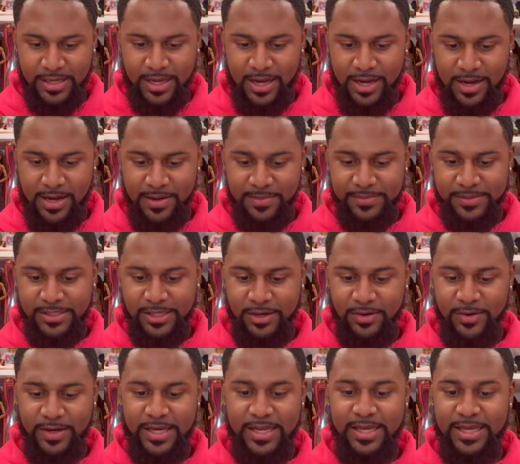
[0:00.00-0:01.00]
Um,
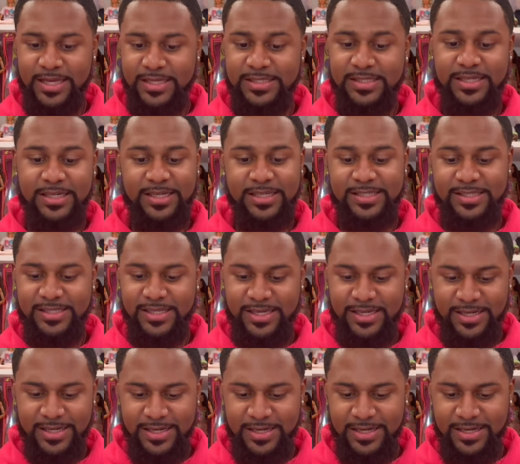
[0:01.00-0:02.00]
so it is
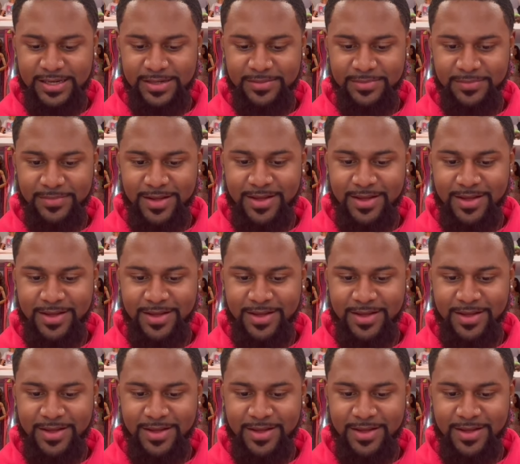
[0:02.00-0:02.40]
Casina